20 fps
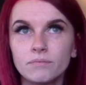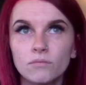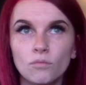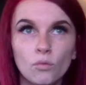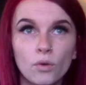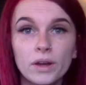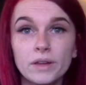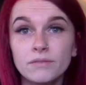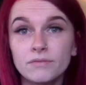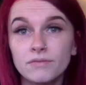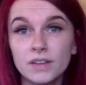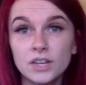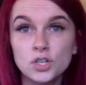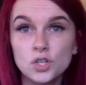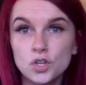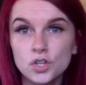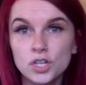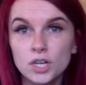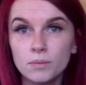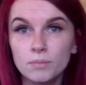what
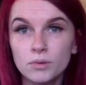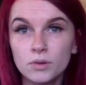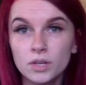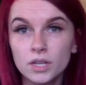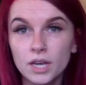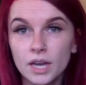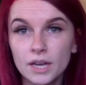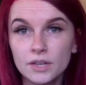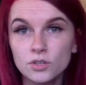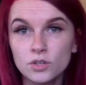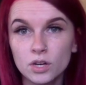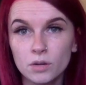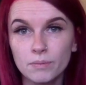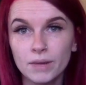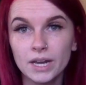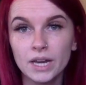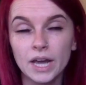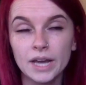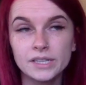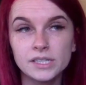facial shampoo do you guys
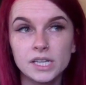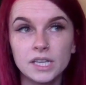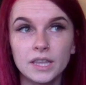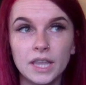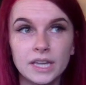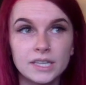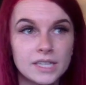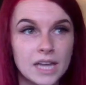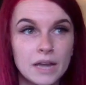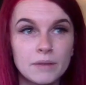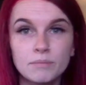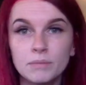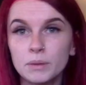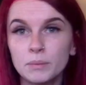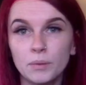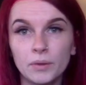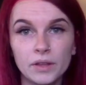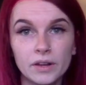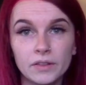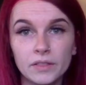recommend? I see like 10
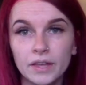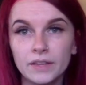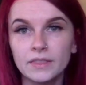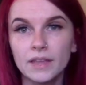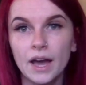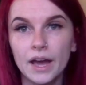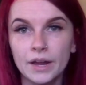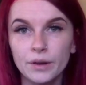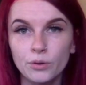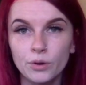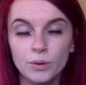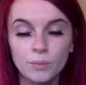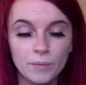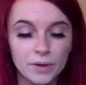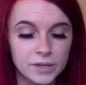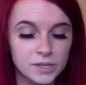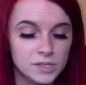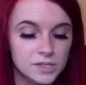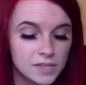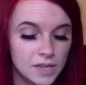people there, like the iGroom
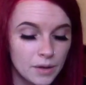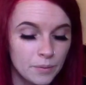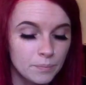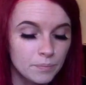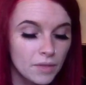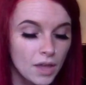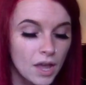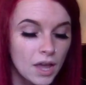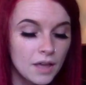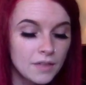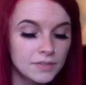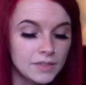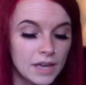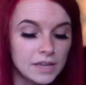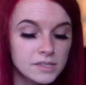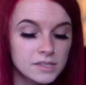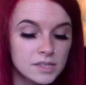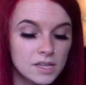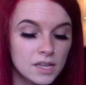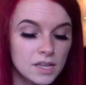one. So
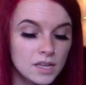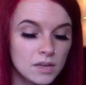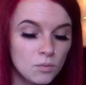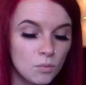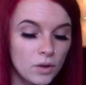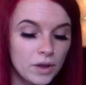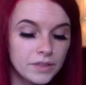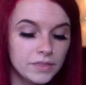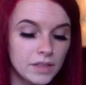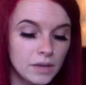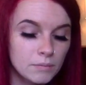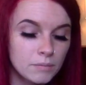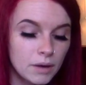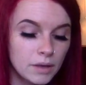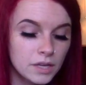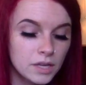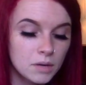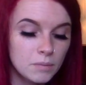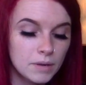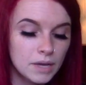that's the one that I'm
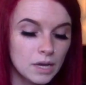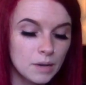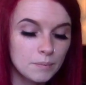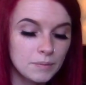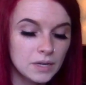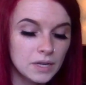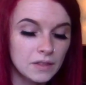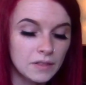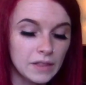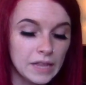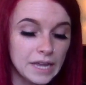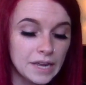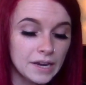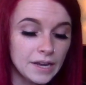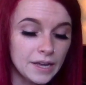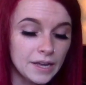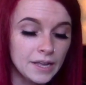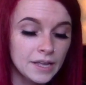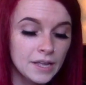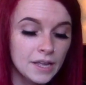probably going to pick up in
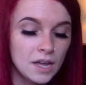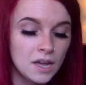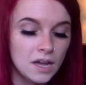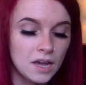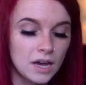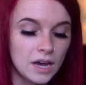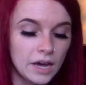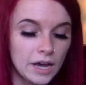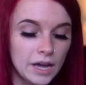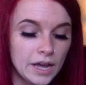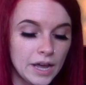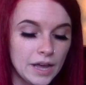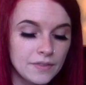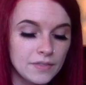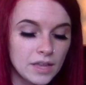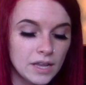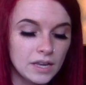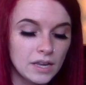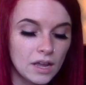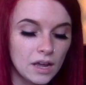Atlanta. And
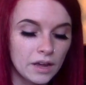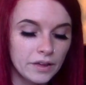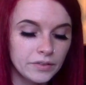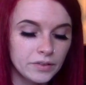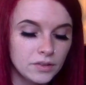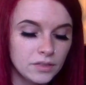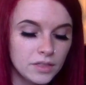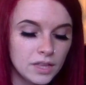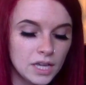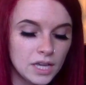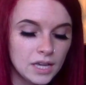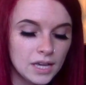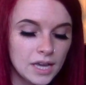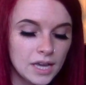then the other thing